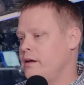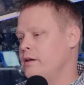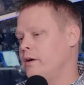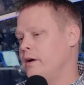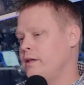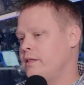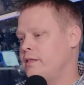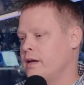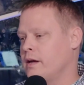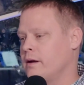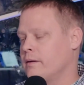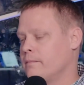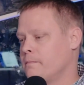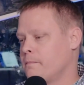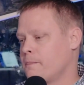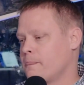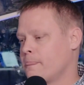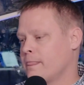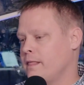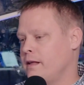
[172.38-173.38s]
I think,
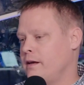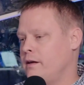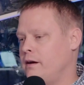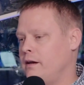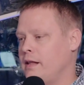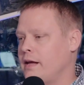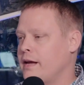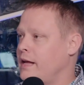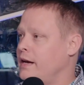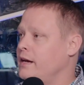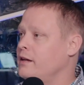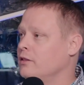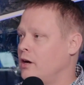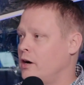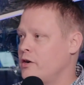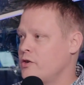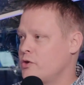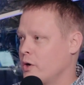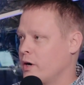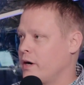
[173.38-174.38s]
like any
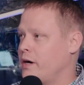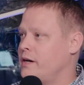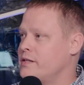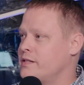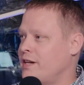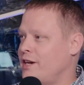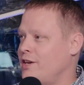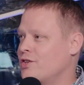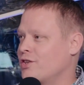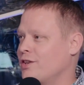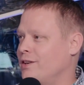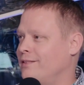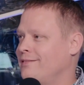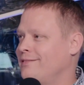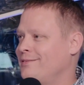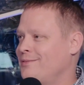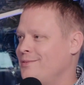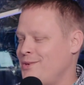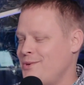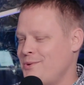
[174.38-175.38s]
large organization,
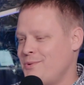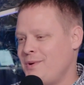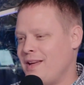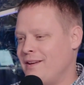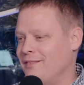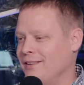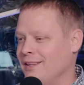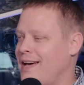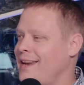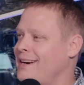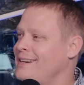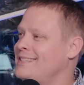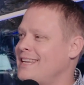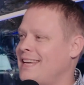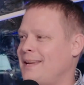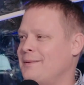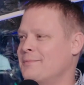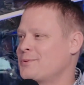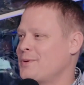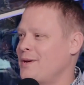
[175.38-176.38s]
we have a lot of
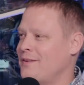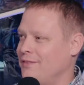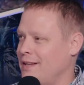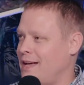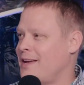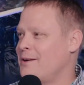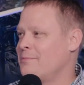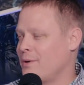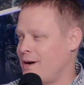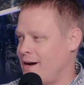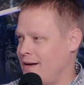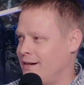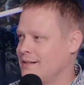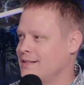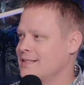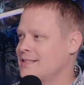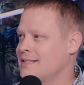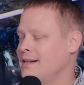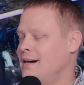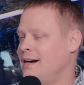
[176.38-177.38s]
teams, we have a lot of
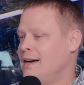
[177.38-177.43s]
products.